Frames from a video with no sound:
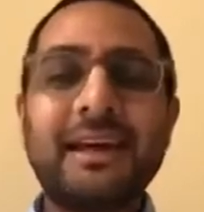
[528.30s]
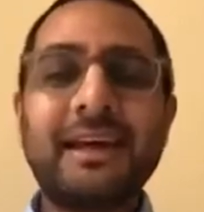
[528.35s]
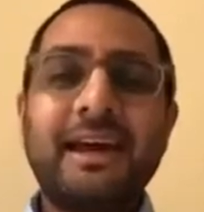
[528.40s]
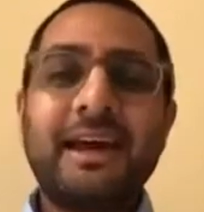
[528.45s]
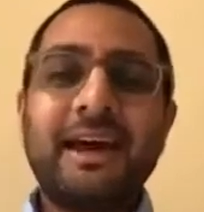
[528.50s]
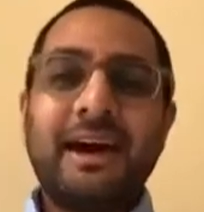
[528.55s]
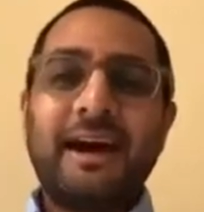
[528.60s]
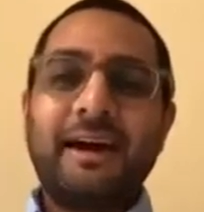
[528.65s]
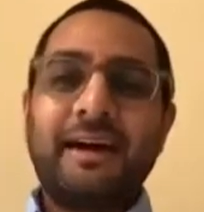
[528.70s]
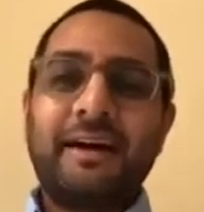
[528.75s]

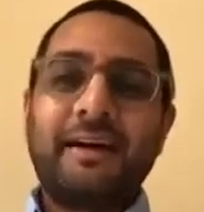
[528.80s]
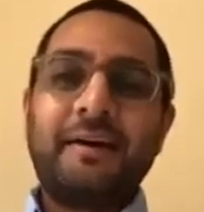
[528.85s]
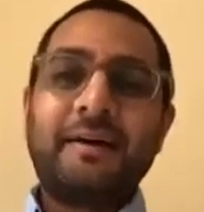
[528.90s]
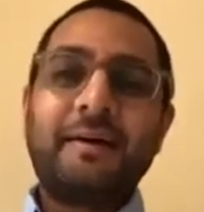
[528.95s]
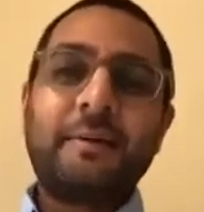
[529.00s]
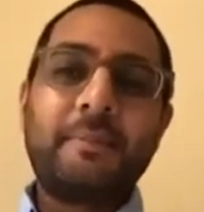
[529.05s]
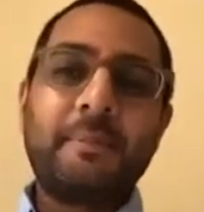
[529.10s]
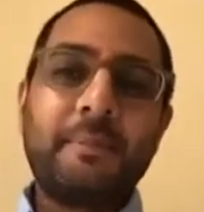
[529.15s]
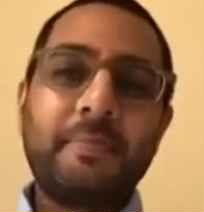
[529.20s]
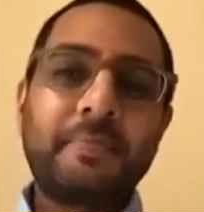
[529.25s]

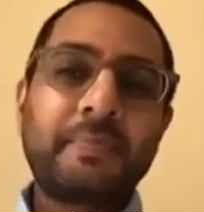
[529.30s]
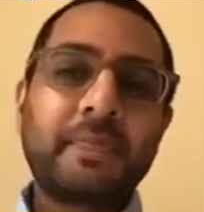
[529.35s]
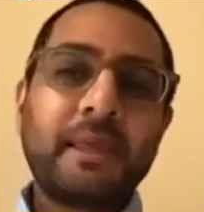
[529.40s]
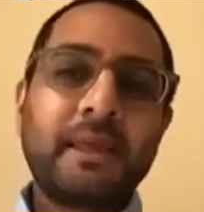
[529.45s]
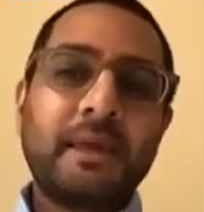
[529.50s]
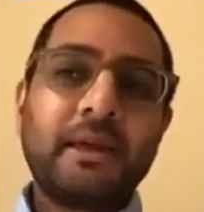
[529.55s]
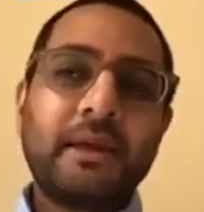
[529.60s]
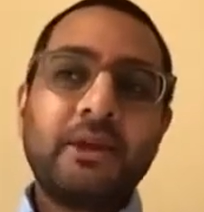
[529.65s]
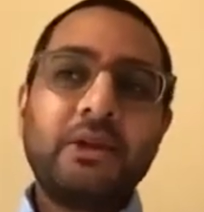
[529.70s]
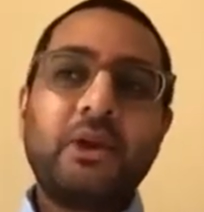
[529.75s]

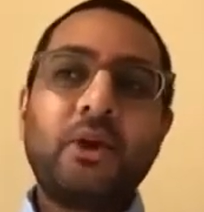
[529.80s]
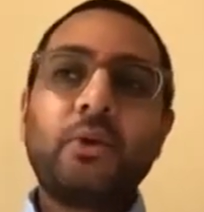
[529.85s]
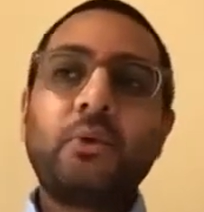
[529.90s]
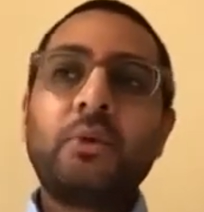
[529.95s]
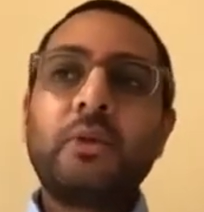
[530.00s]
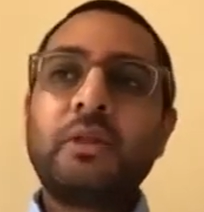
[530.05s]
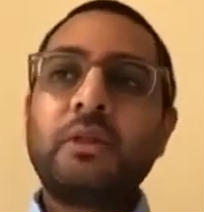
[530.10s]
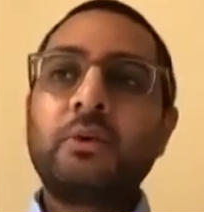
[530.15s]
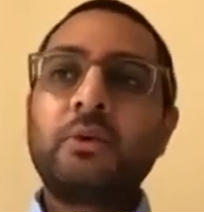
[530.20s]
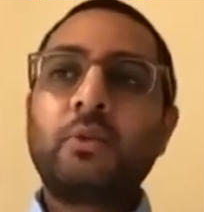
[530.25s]
you know,
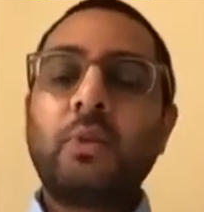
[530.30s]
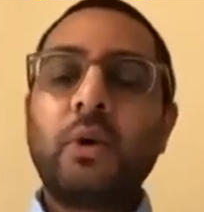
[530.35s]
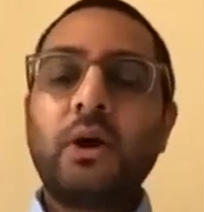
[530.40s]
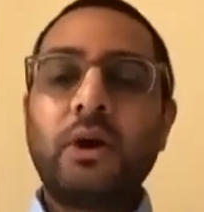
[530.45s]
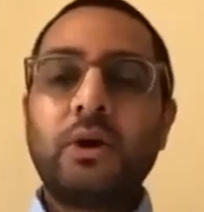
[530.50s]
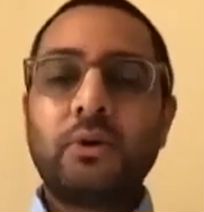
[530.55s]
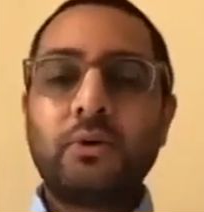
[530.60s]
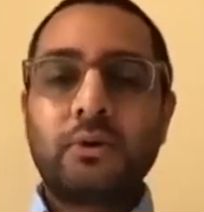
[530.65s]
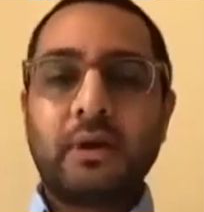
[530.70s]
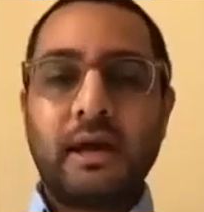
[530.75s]
the
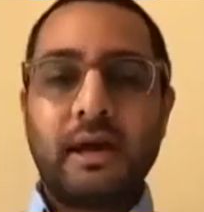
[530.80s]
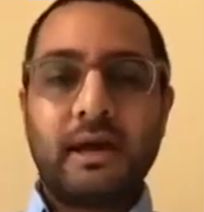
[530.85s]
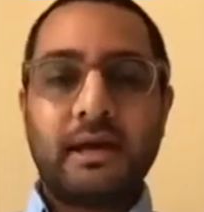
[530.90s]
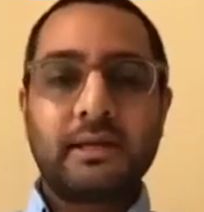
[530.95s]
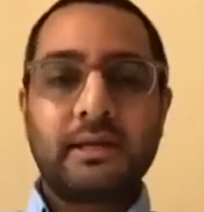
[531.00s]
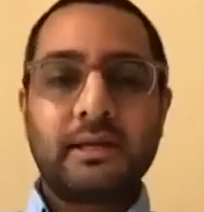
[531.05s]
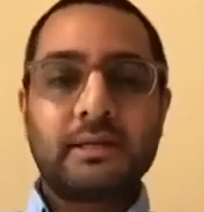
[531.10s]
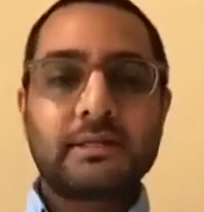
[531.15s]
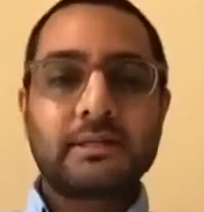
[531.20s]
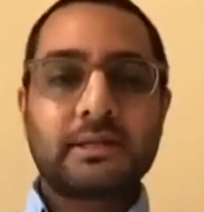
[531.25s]
world
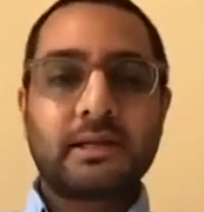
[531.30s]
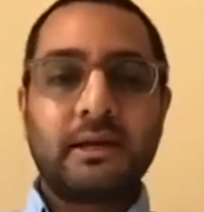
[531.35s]
has